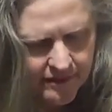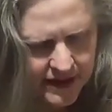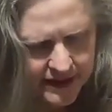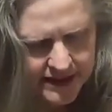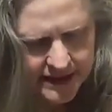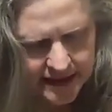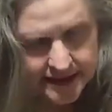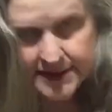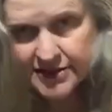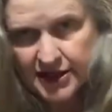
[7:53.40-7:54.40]
in
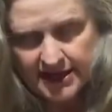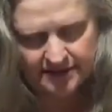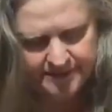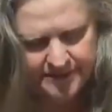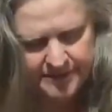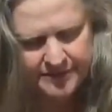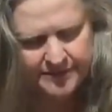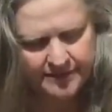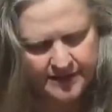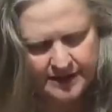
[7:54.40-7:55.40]
Australia.
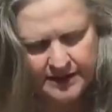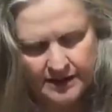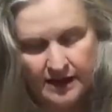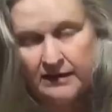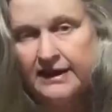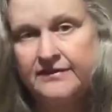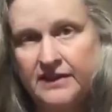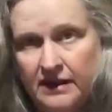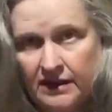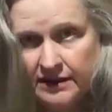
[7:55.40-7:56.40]
I'll leave
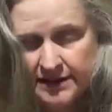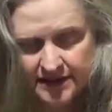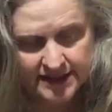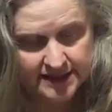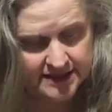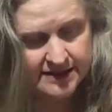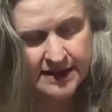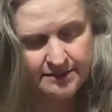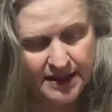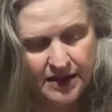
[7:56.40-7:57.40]
a link to
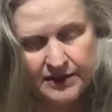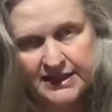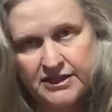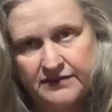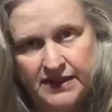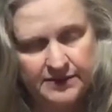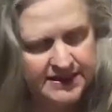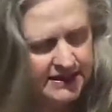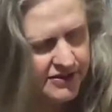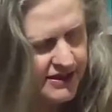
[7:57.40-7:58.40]
that below, actually, if
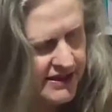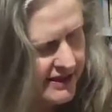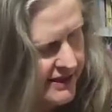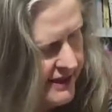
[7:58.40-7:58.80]
anyone's interested.